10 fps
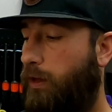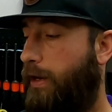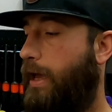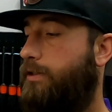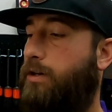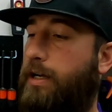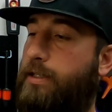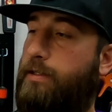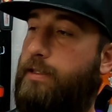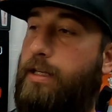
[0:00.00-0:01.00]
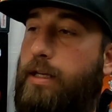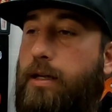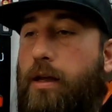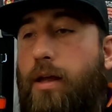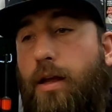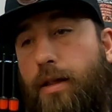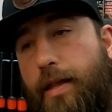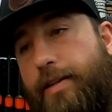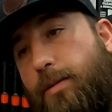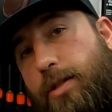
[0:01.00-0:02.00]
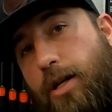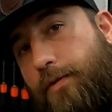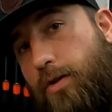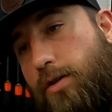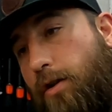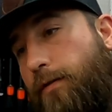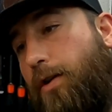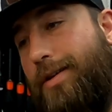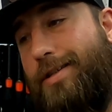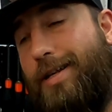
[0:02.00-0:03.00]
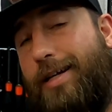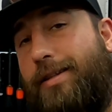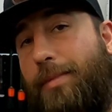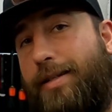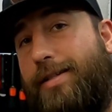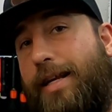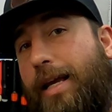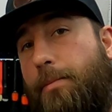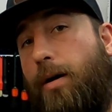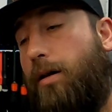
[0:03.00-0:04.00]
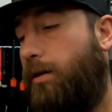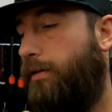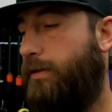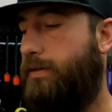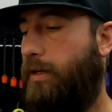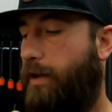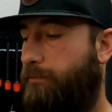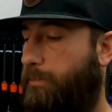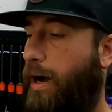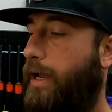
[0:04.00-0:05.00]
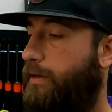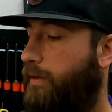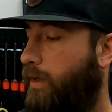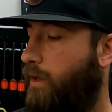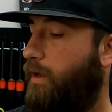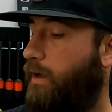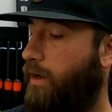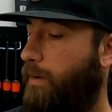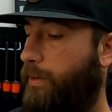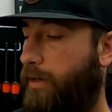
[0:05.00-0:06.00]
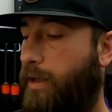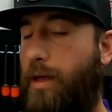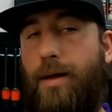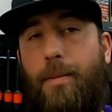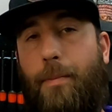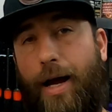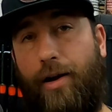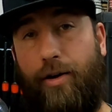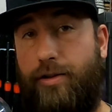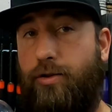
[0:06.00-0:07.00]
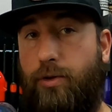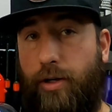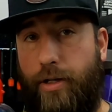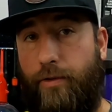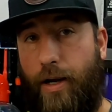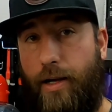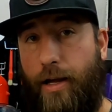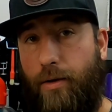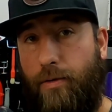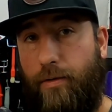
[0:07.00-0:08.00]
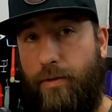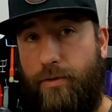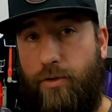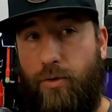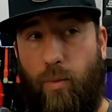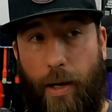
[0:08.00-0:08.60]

And as you guys can see, that's how much I've used so far. This is actually my second bottle of this that I bought. But my car is too dirty right now to